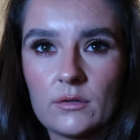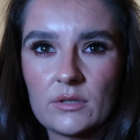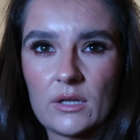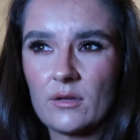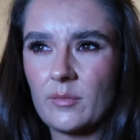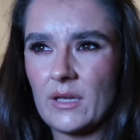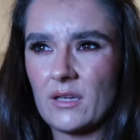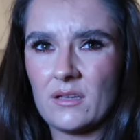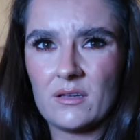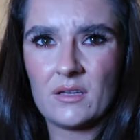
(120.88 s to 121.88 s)
that a little
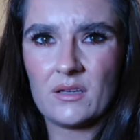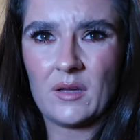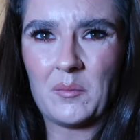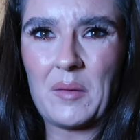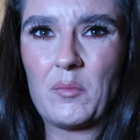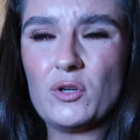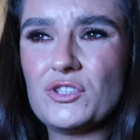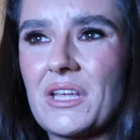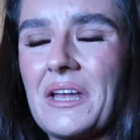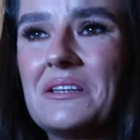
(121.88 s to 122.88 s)
bit... bit
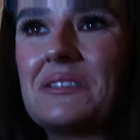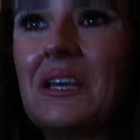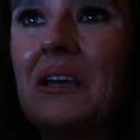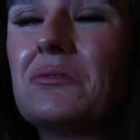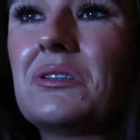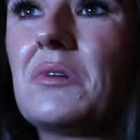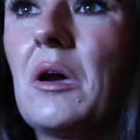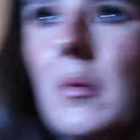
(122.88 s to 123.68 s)
much that, isn't it? I don't know